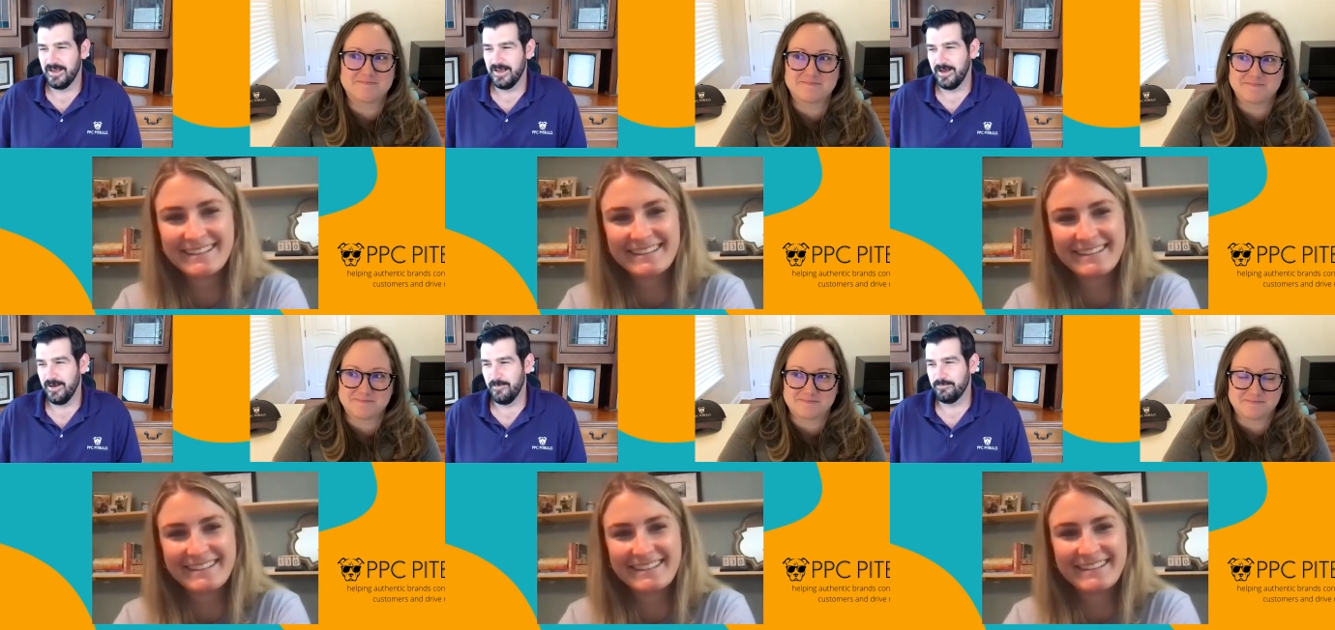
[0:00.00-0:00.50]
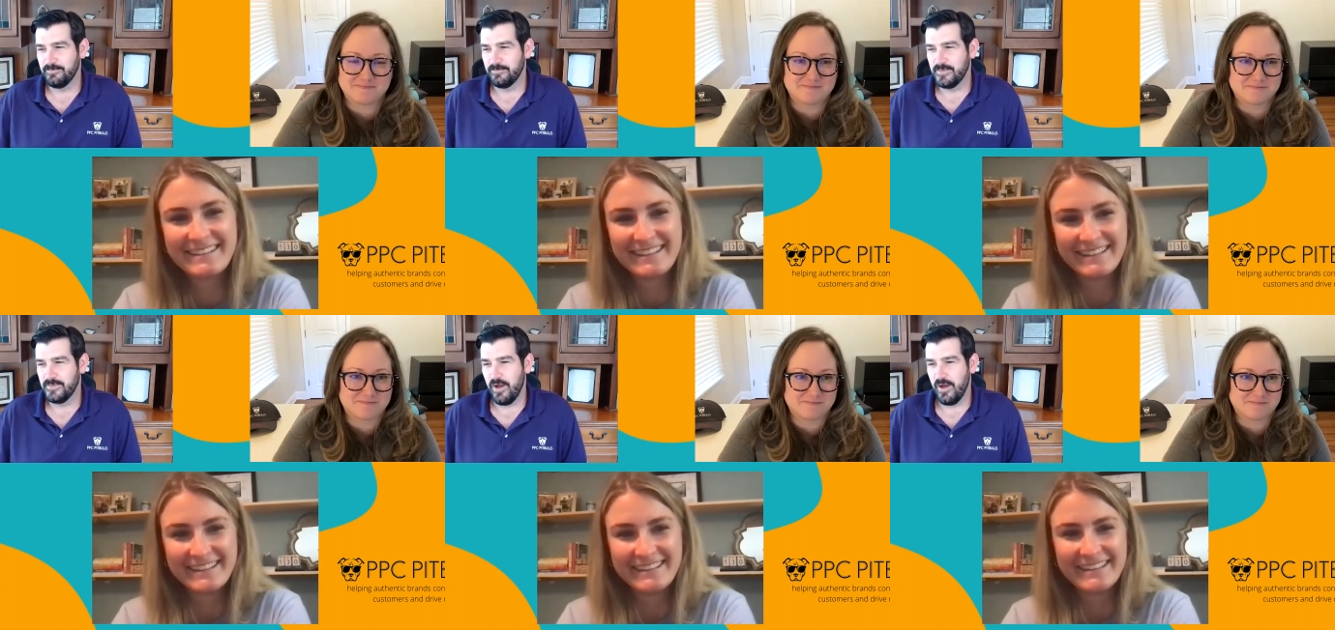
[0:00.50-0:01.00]
Speaker 1: Um,
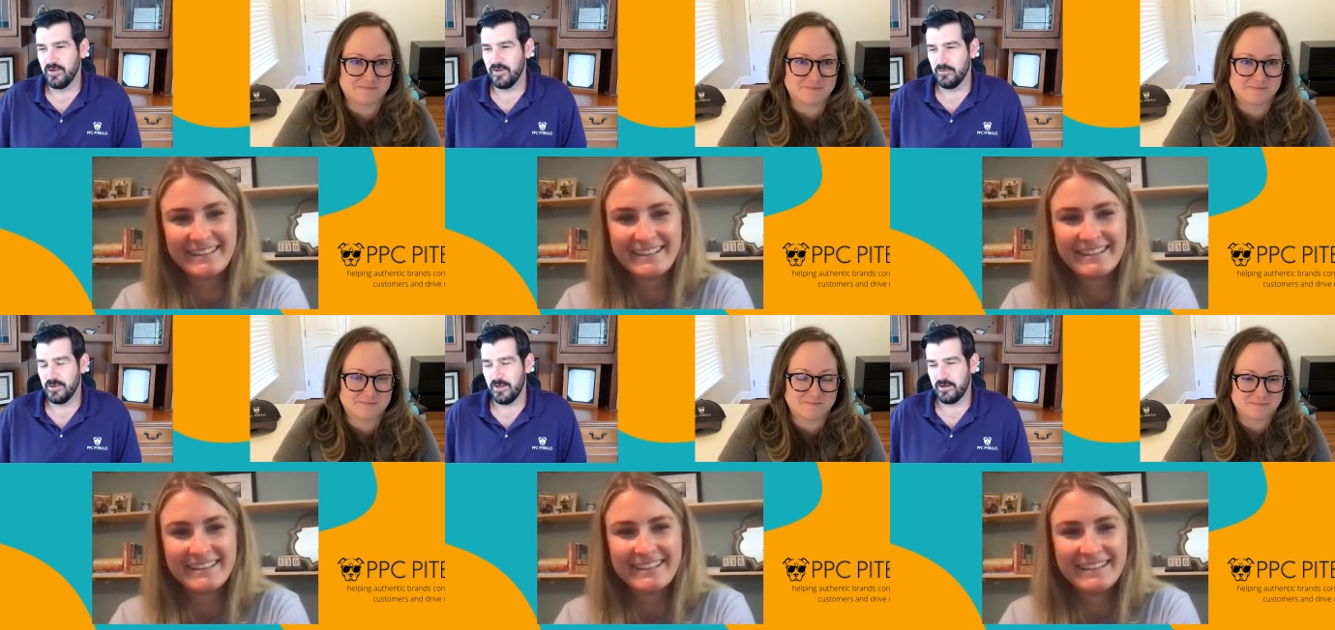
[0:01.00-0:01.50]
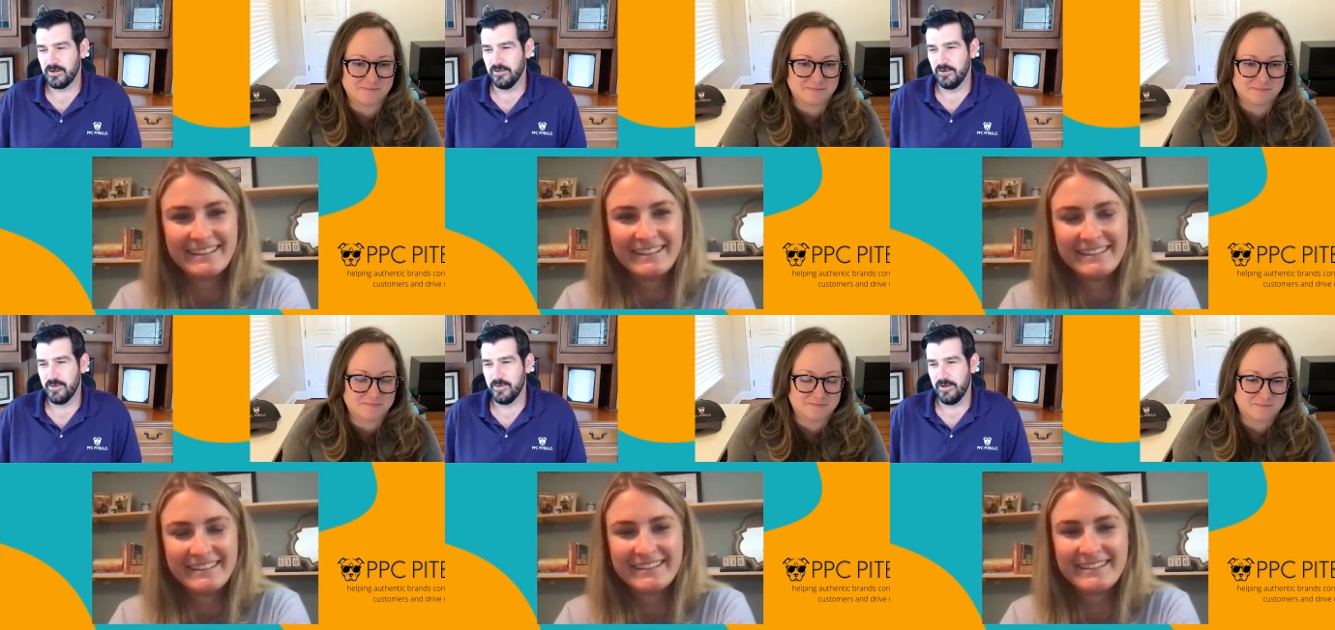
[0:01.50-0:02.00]
you know, obviously, we talked a
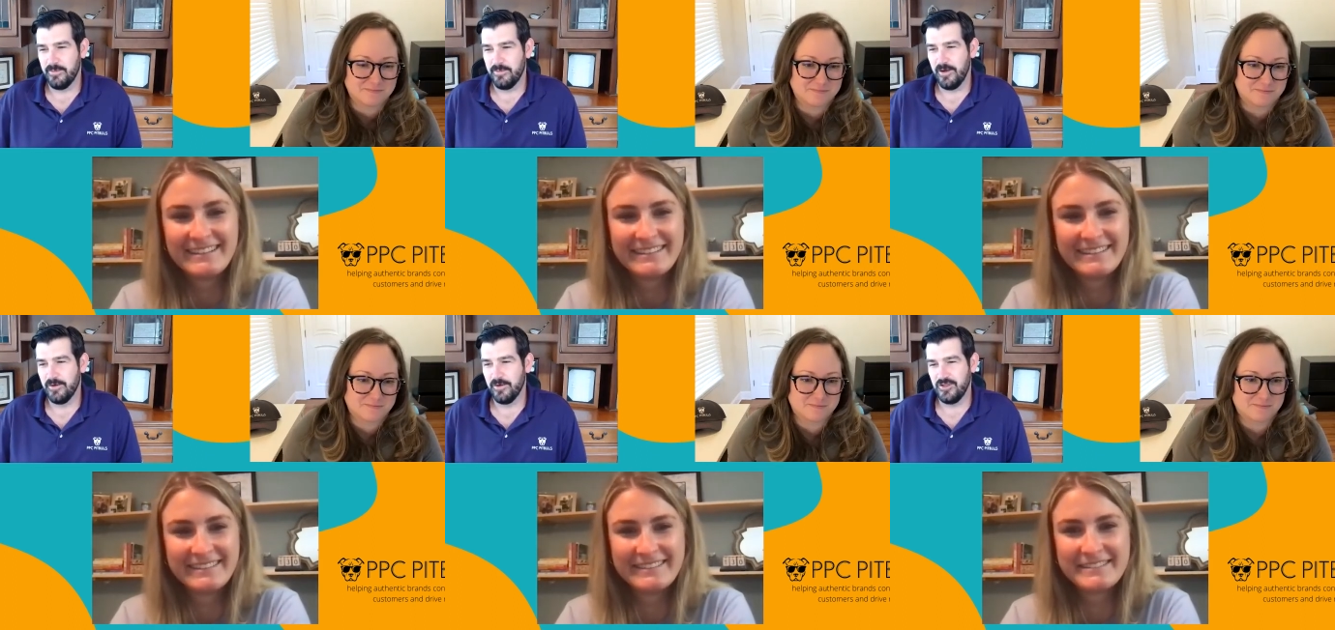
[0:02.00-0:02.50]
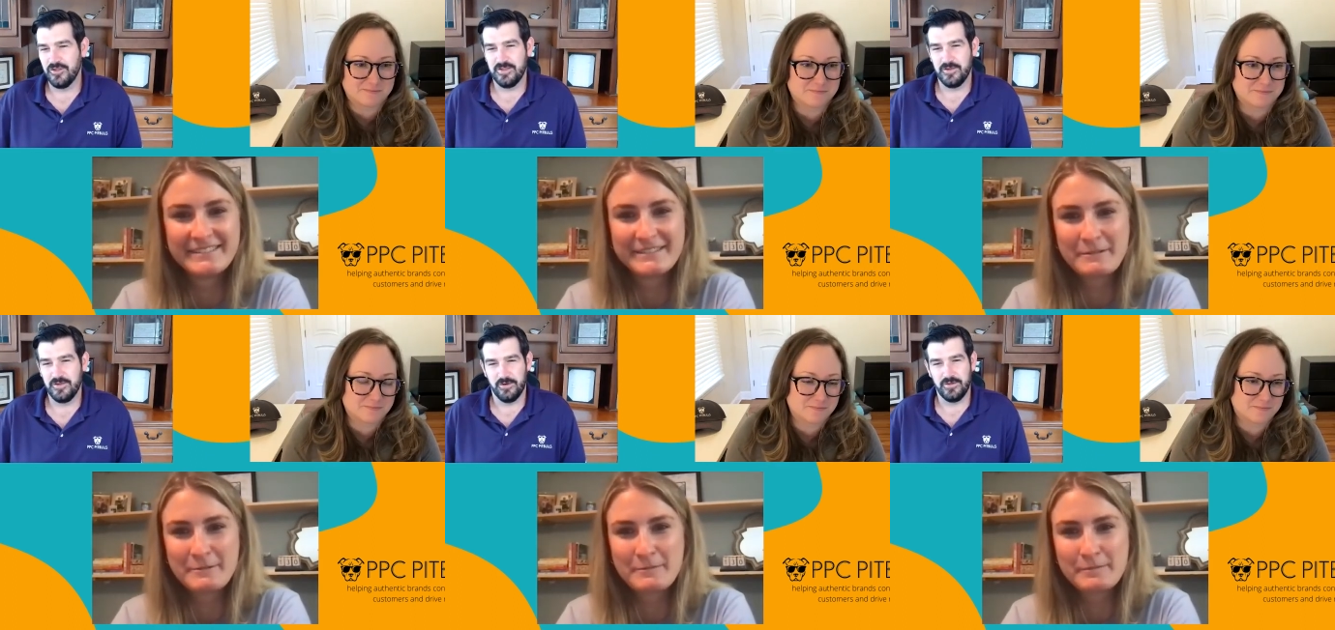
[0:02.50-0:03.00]
little bit about
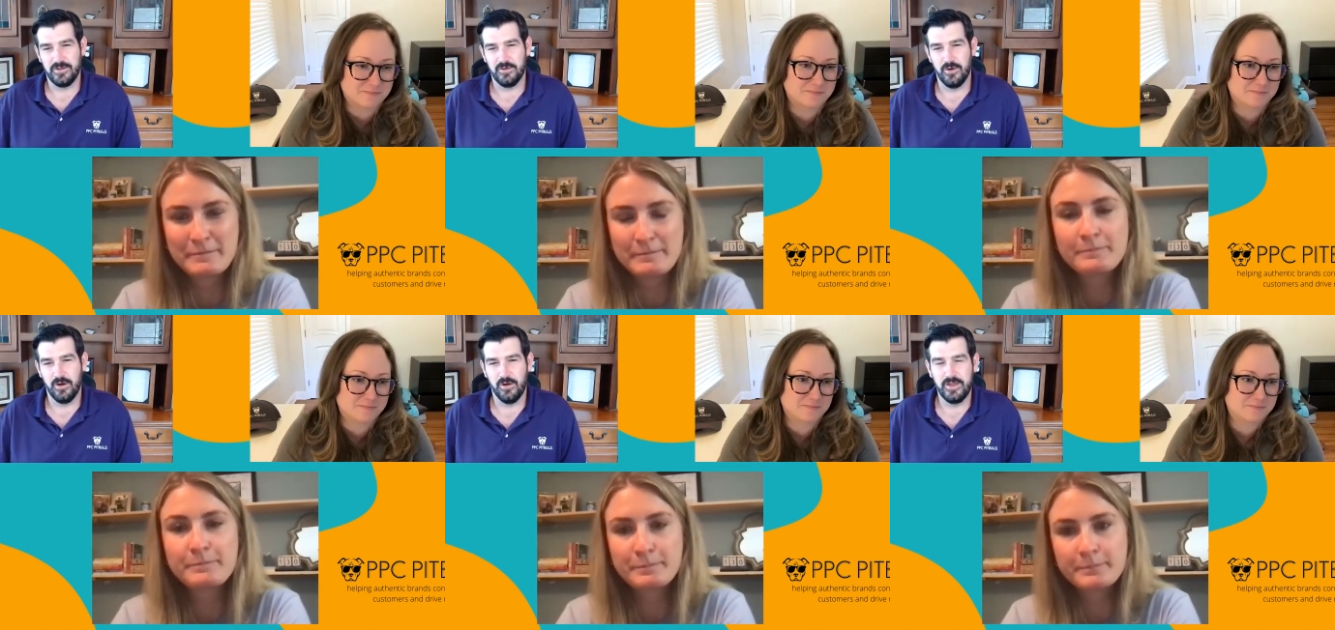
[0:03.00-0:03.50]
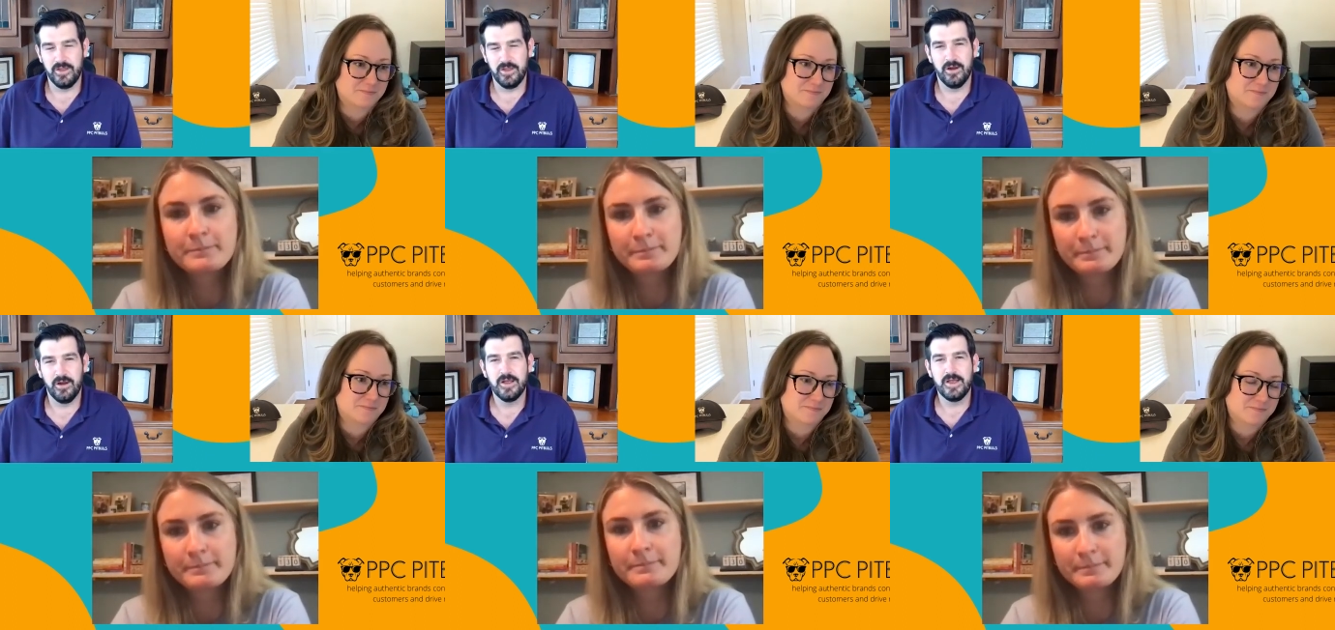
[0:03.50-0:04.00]
Agency 102
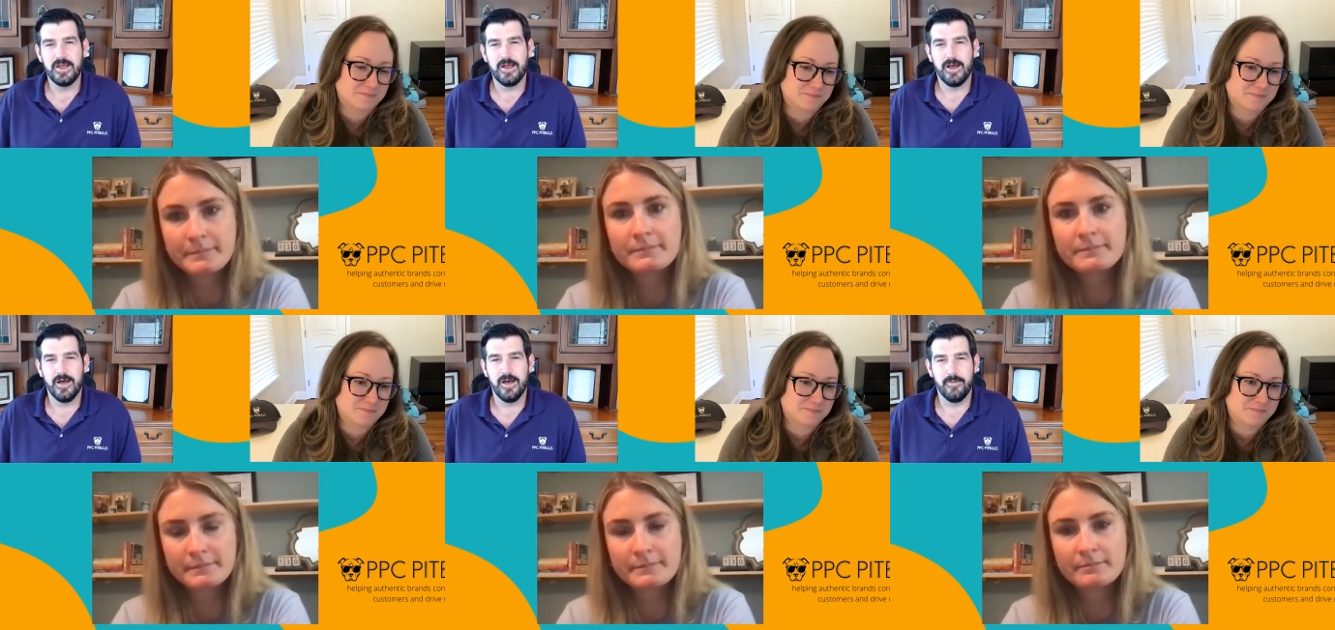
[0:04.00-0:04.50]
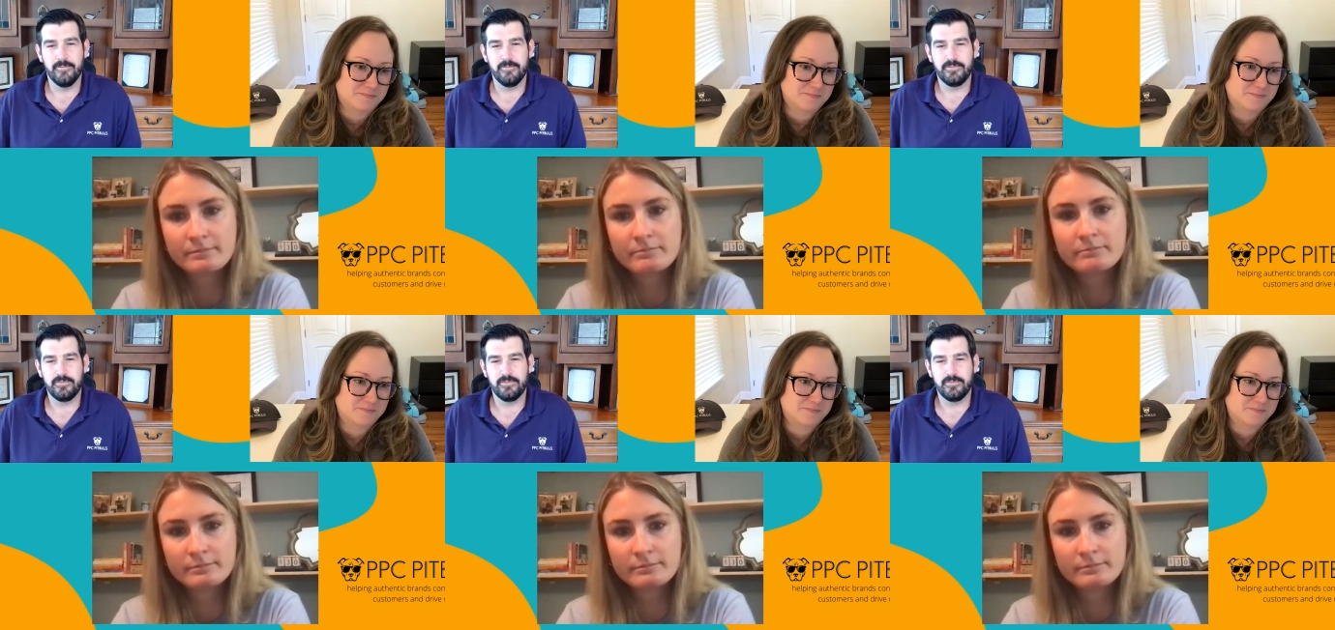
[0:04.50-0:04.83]
earlier, um,